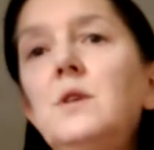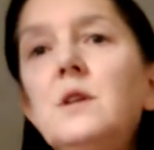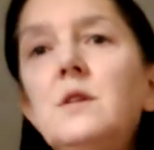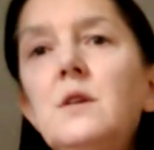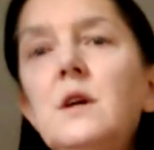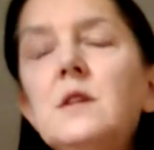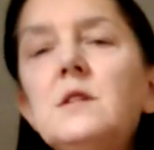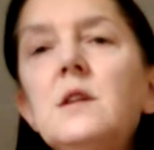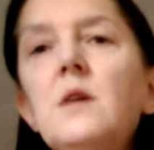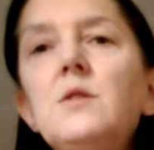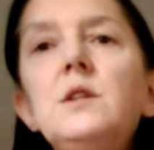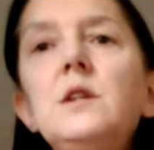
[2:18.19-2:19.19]
You could do it as
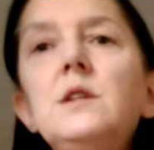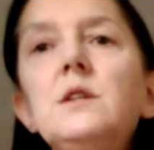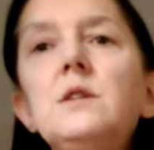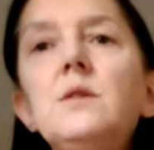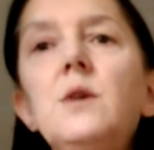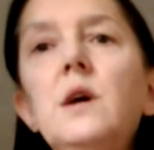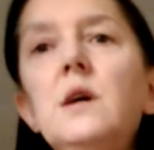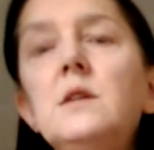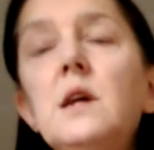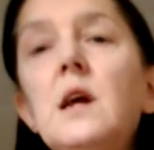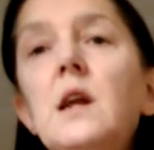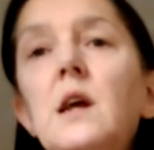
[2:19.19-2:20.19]
slow as you need to do it
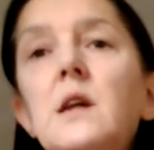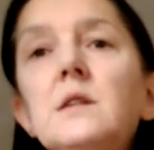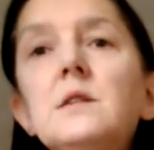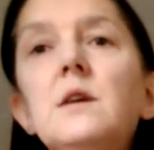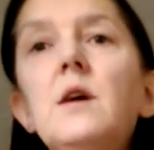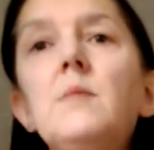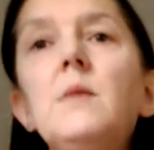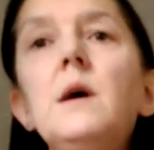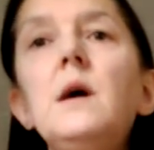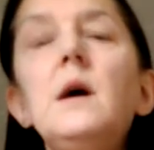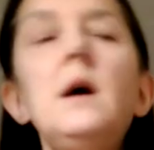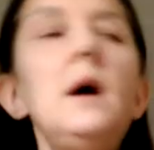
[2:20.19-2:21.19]
to get it in time.
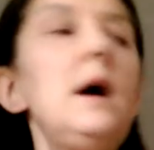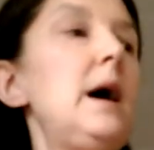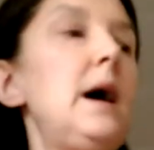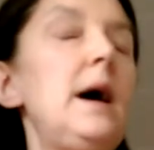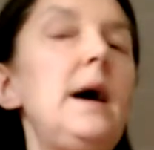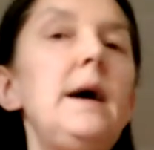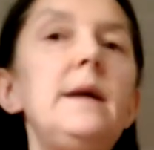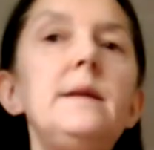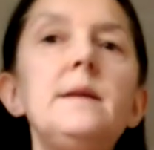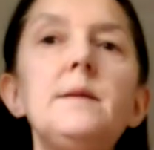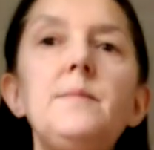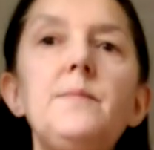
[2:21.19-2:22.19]

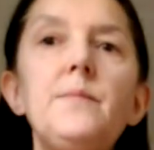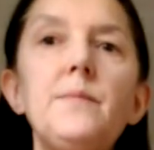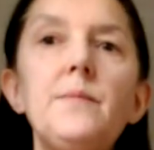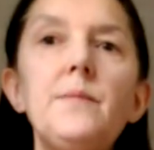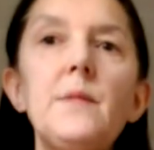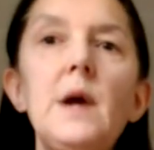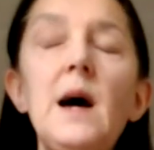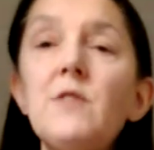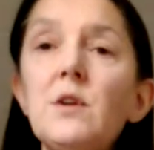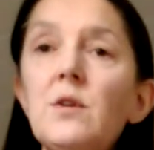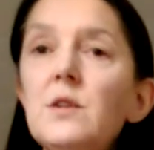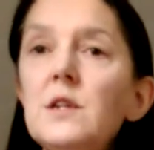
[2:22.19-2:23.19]
And I
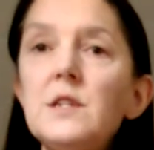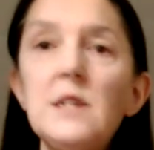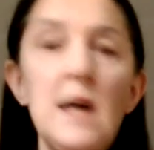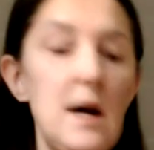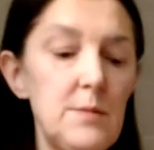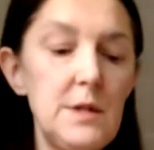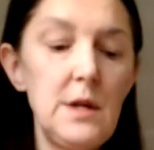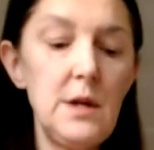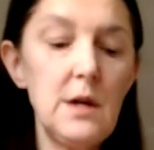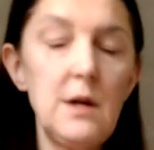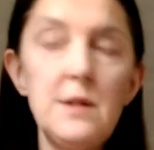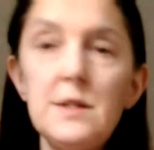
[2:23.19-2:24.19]
haven't got this set up so
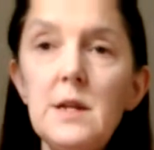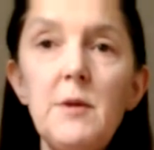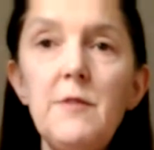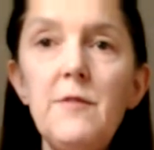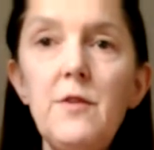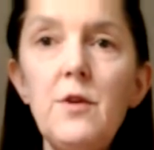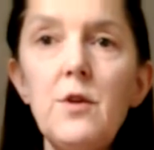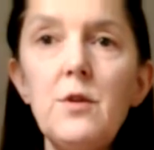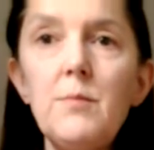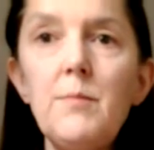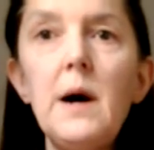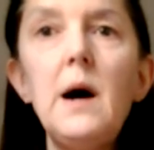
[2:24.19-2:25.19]
you can't see my foot,
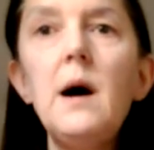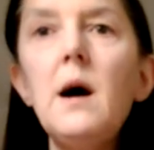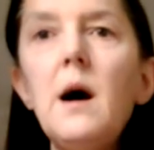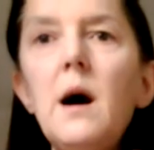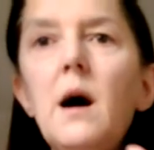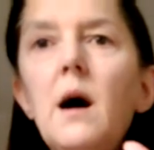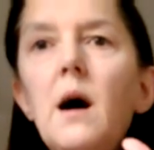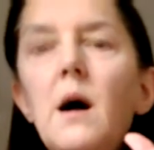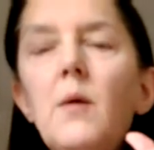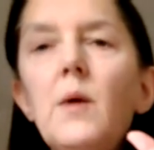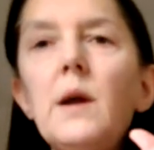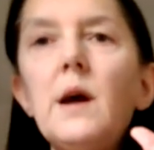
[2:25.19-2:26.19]
but
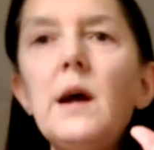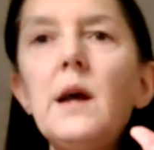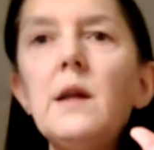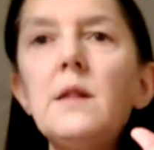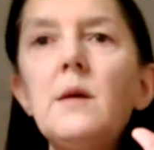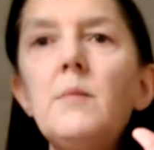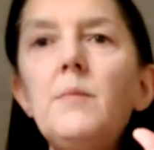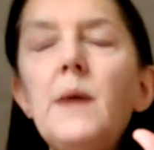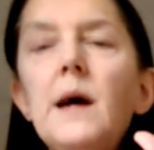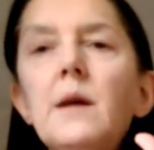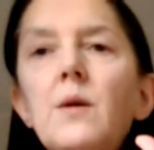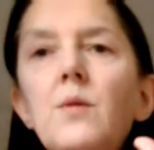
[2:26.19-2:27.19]
when I hit the
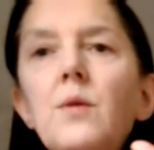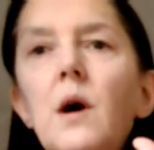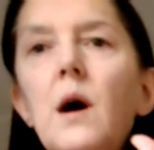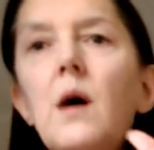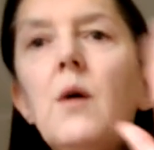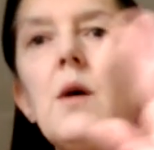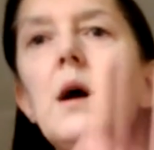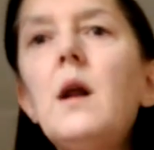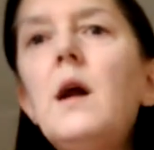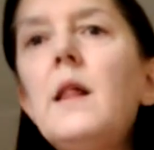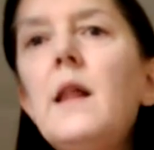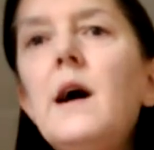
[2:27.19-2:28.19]
pedal, I'll go
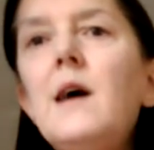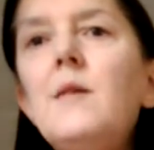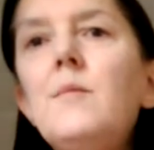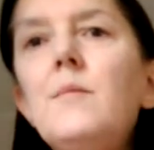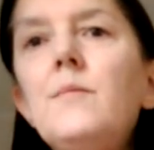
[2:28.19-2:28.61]
like that.